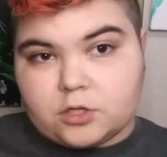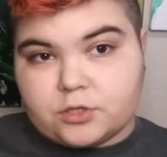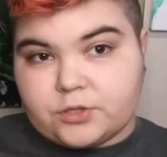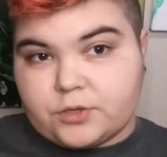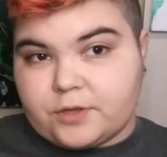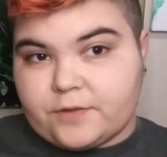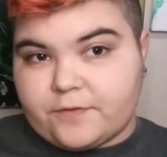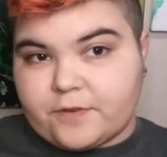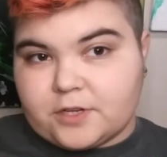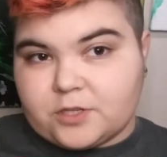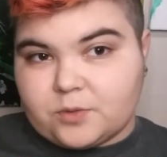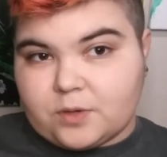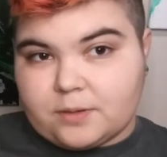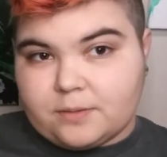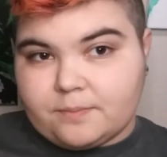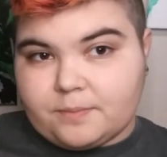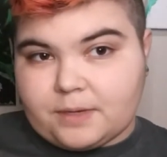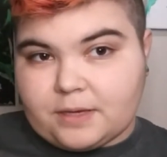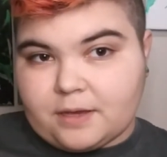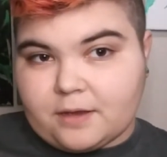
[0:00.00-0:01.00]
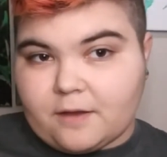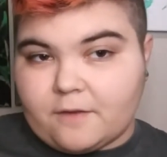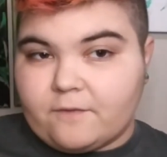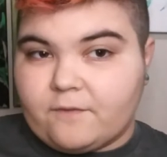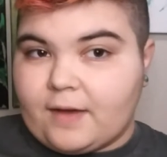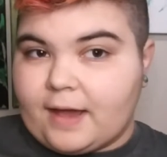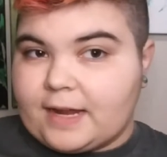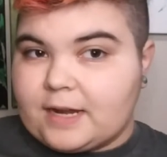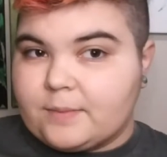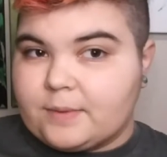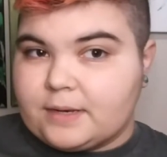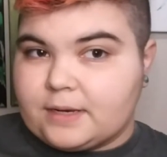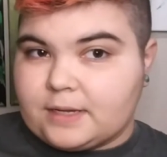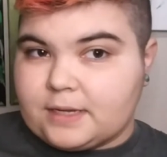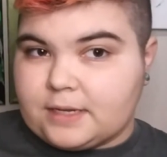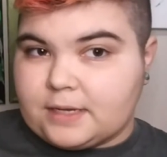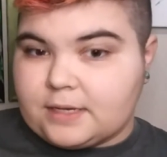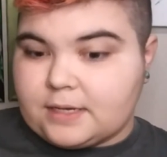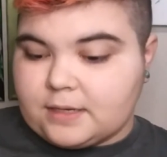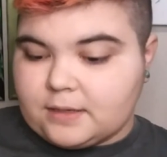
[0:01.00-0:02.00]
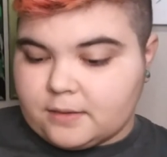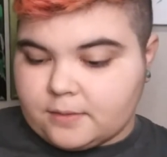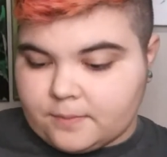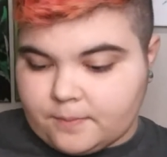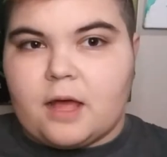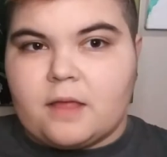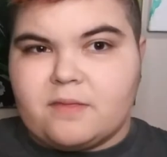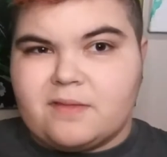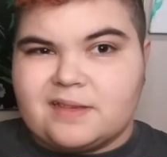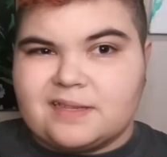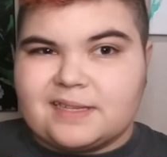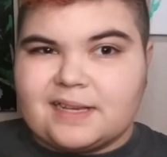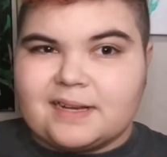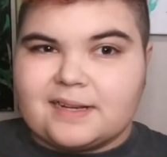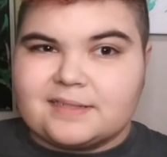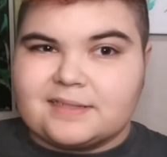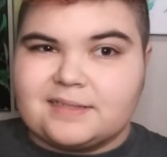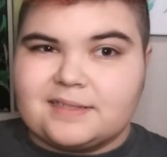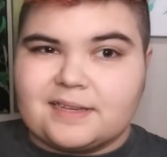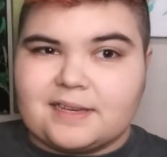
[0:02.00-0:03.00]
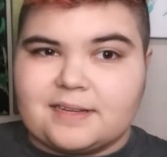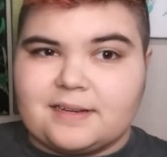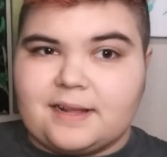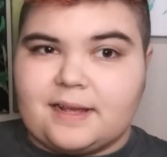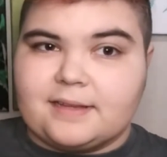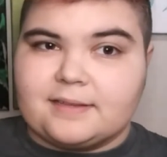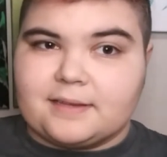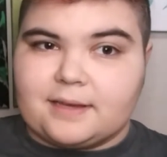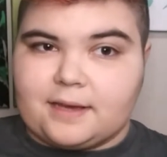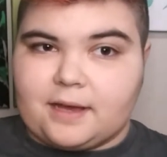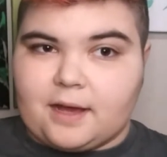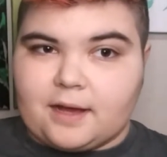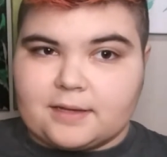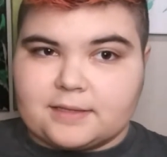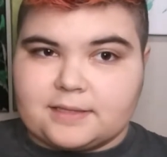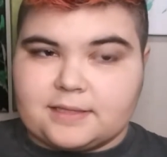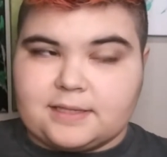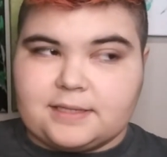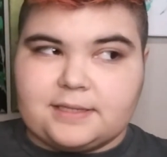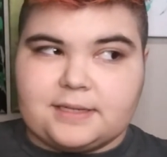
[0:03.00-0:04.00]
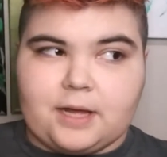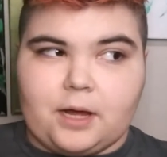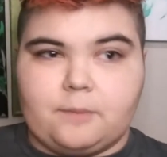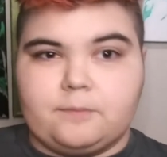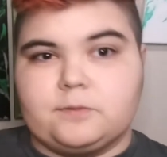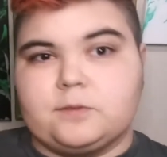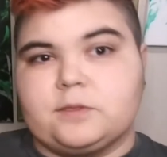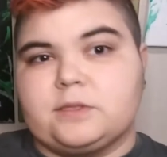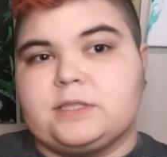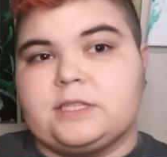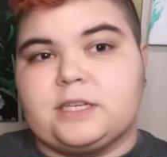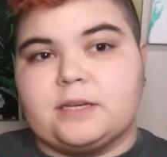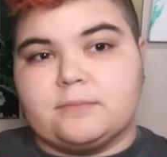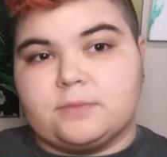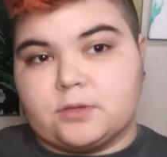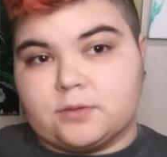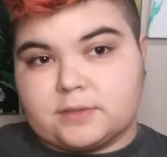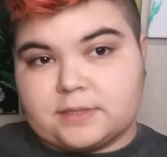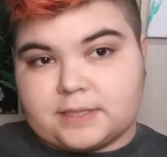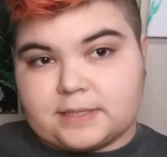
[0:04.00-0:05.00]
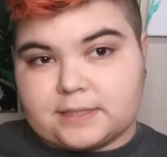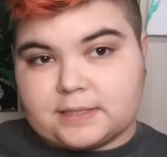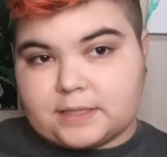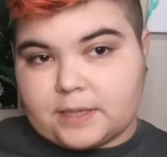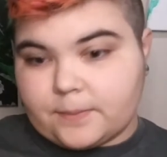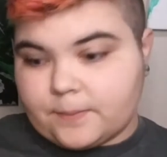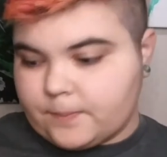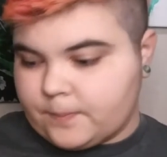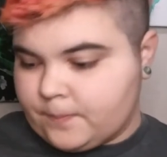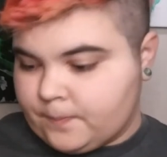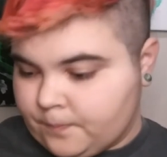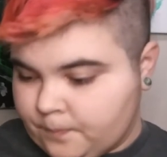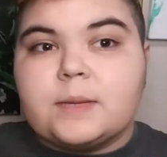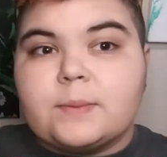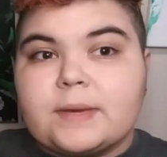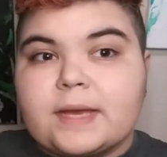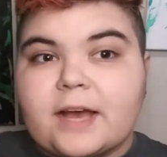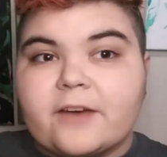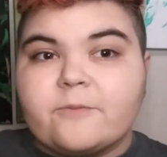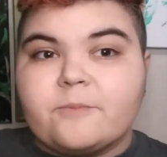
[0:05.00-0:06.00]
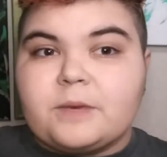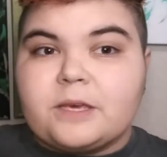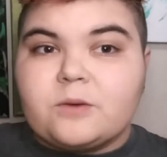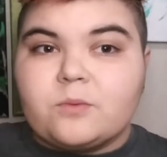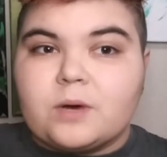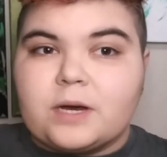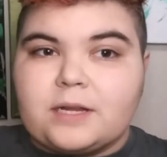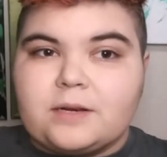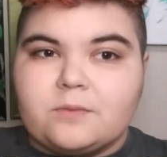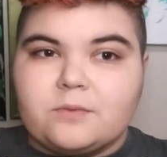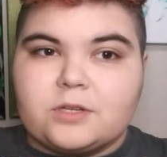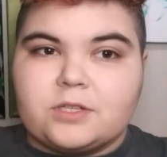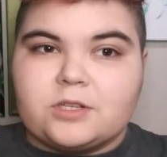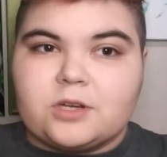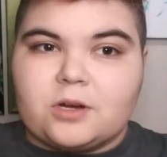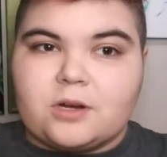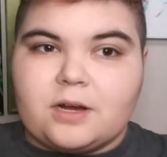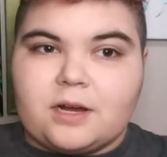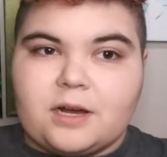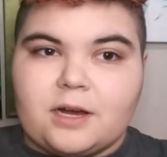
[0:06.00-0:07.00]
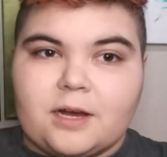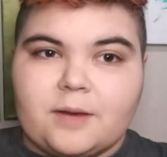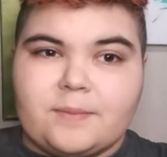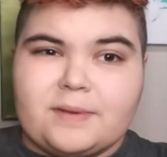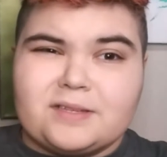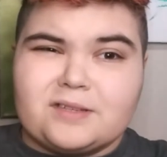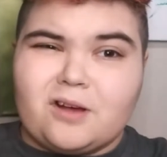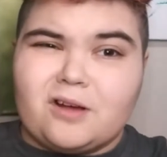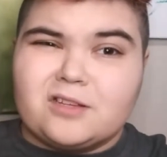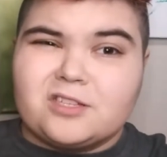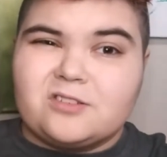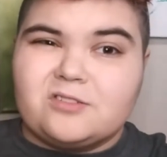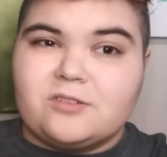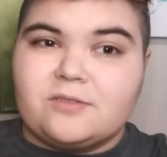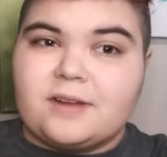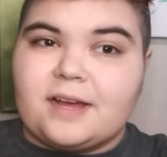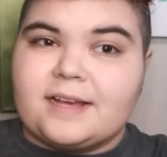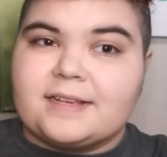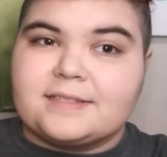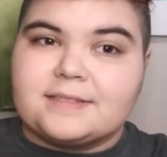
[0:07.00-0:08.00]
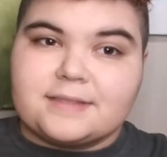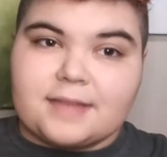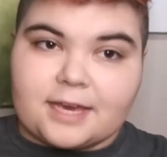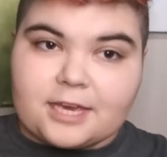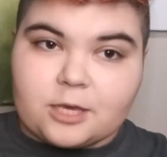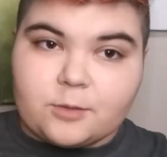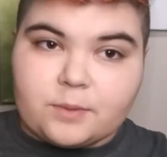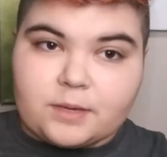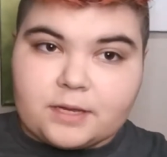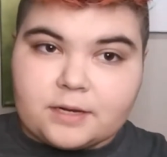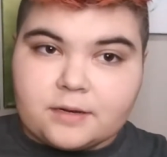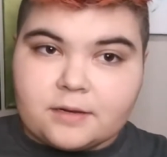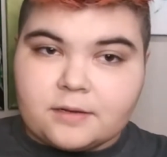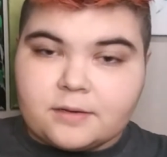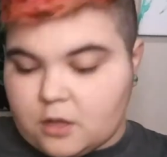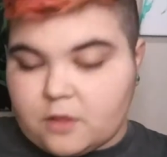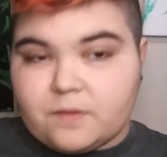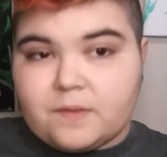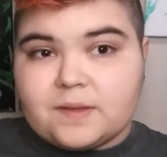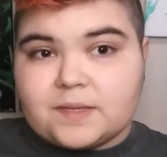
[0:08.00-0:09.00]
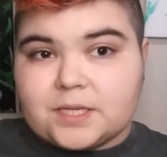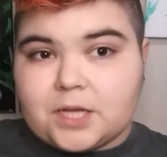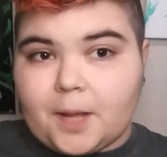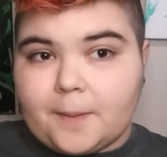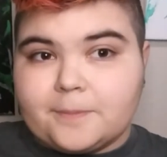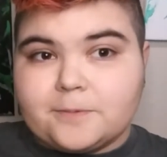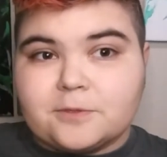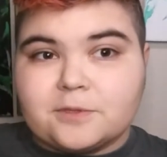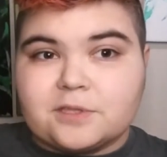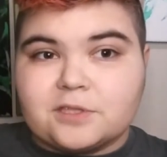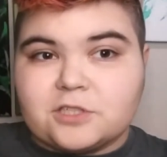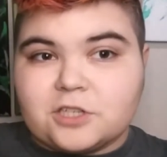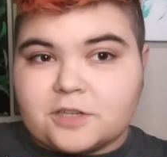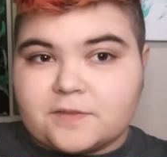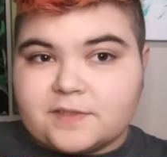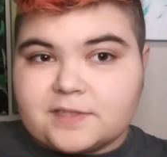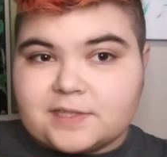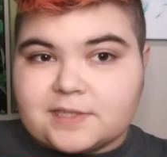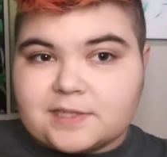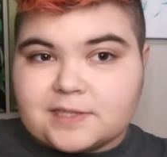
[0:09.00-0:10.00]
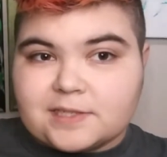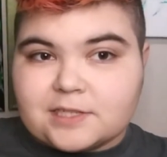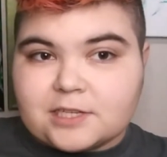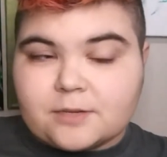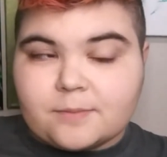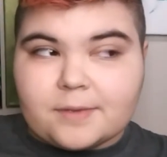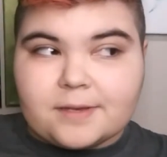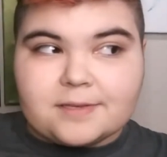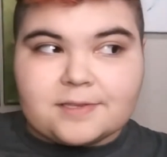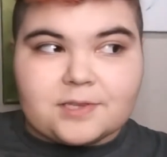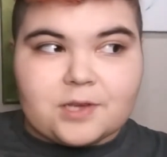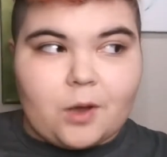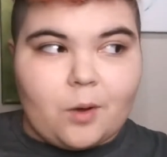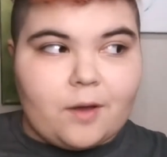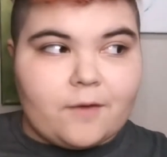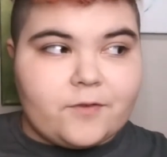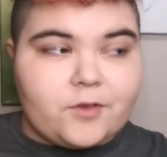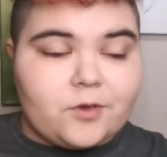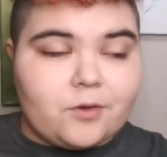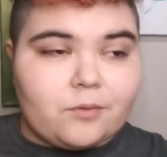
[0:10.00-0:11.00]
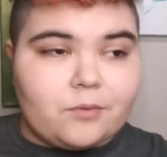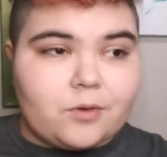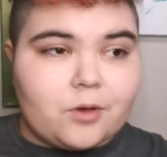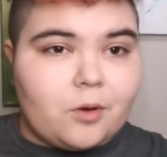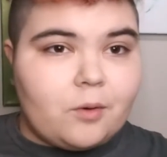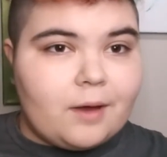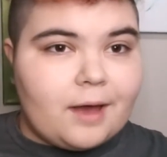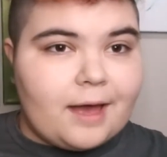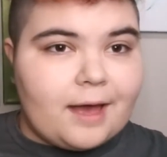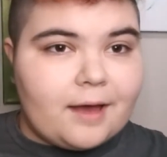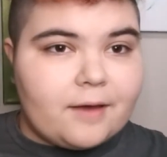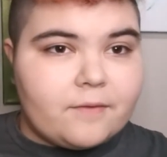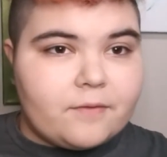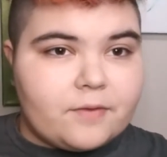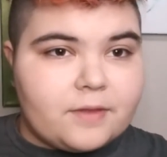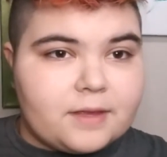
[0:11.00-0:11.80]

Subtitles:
So the first one being vitamin E, and this acts as like an antioxidant and helps with the immune system. Then we have B1, which is also known as thiamine. This helps with the nervous system, so if you don't have